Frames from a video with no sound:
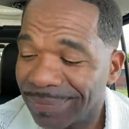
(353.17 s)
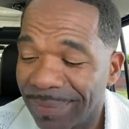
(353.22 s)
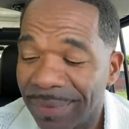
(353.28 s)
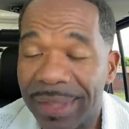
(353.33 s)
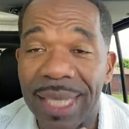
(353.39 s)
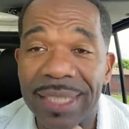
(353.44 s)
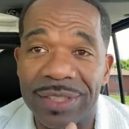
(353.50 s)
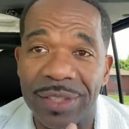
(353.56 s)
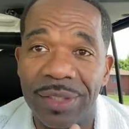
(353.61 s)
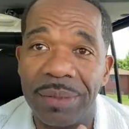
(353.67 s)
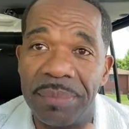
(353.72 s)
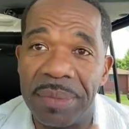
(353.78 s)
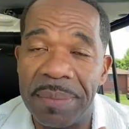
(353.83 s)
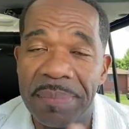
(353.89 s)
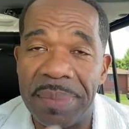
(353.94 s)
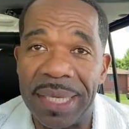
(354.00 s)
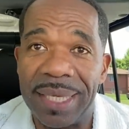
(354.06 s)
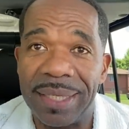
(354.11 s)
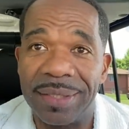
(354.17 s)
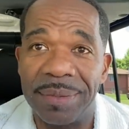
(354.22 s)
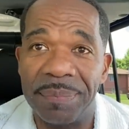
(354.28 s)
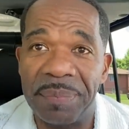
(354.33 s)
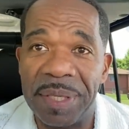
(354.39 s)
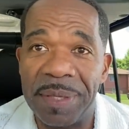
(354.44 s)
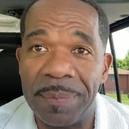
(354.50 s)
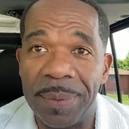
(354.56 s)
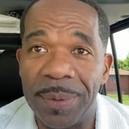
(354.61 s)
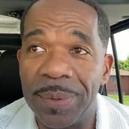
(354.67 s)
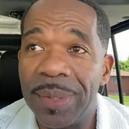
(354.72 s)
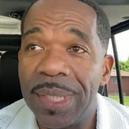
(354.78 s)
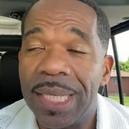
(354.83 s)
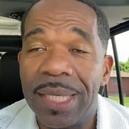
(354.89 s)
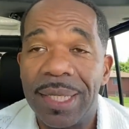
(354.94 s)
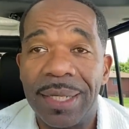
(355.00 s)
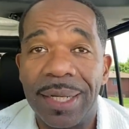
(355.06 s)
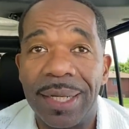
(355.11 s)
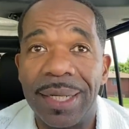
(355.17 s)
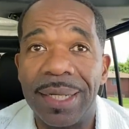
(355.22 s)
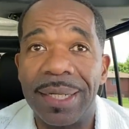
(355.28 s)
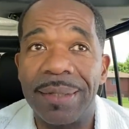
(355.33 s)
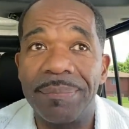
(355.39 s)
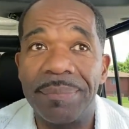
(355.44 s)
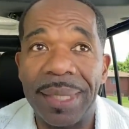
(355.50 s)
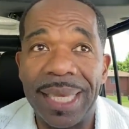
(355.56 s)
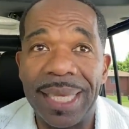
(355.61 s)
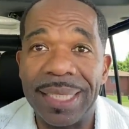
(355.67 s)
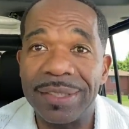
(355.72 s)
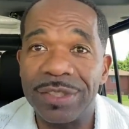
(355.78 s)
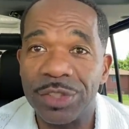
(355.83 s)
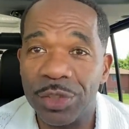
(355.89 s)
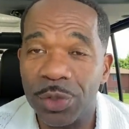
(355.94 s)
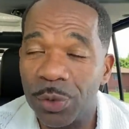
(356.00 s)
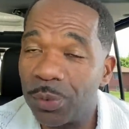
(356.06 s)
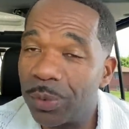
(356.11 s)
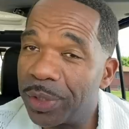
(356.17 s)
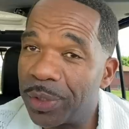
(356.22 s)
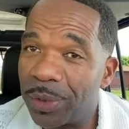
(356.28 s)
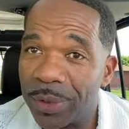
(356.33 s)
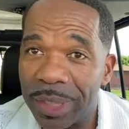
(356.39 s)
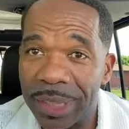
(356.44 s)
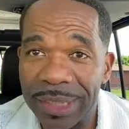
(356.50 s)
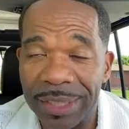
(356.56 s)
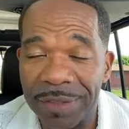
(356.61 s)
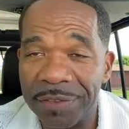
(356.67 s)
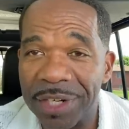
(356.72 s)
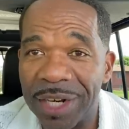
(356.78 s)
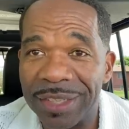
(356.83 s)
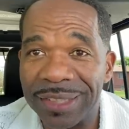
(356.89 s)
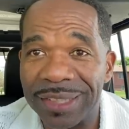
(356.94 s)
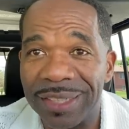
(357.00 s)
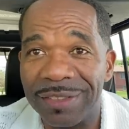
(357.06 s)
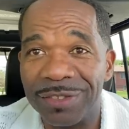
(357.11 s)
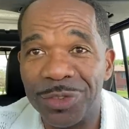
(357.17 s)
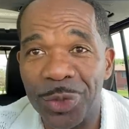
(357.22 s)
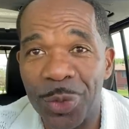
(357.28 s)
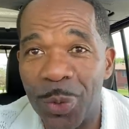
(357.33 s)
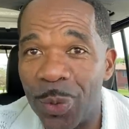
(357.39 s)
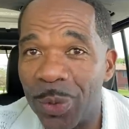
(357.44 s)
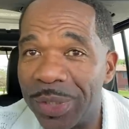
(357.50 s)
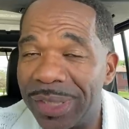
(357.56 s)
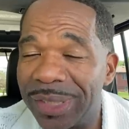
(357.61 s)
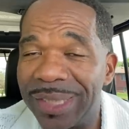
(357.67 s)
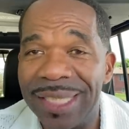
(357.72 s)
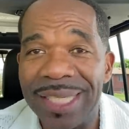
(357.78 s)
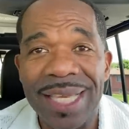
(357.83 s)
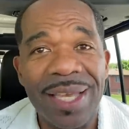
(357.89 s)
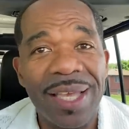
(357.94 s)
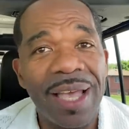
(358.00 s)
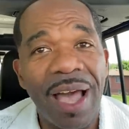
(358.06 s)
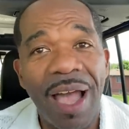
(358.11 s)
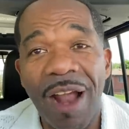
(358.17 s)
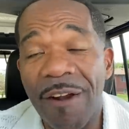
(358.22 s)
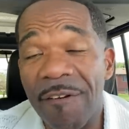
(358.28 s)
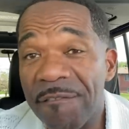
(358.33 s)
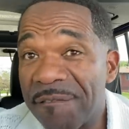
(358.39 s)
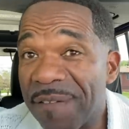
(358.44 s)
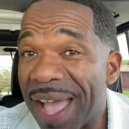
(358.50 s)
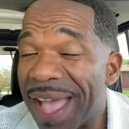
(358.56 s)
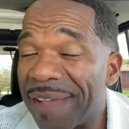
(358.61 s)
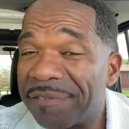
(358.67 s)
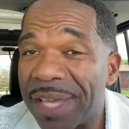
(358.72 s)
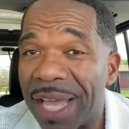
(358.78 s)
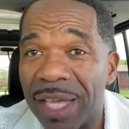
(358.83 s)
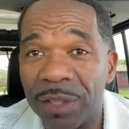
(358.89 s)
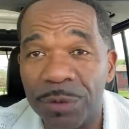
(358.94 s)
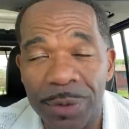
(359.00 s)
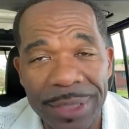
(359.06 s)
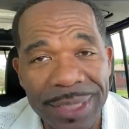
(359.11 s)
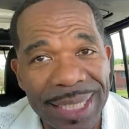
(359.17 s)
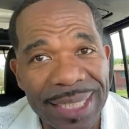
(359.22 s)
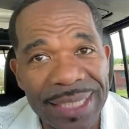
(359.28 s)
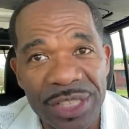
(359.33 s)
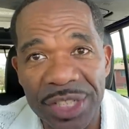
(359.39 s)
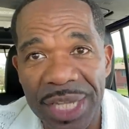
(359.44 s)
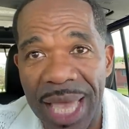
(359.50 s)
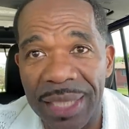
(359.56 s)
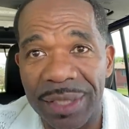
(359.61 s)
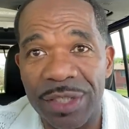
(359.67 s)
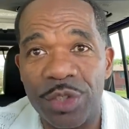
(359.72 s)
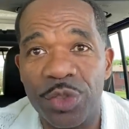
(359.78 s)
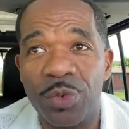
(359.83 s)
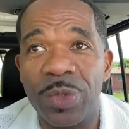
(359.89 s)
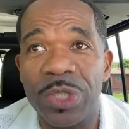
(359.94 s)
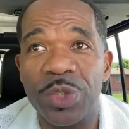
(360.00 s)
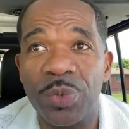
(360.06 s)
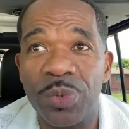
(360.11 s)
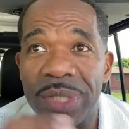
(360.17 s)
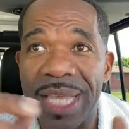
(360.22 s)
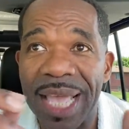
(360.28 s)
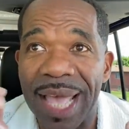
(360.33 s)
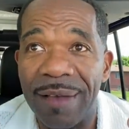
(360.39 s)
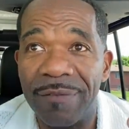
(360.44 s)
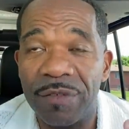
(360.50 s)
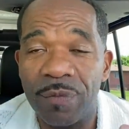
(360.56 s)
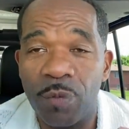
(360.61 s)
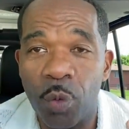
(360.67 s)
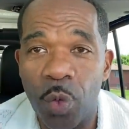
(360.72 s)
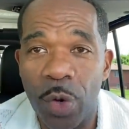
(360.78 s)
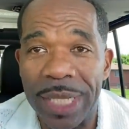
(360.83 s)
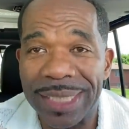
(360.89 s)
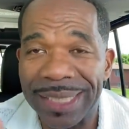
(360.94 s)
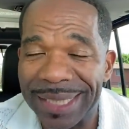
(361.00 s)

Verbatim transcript: that's going to be big, good people. And so we're going to govern ourselves accordingly. Our $5 a day challenge, which we have went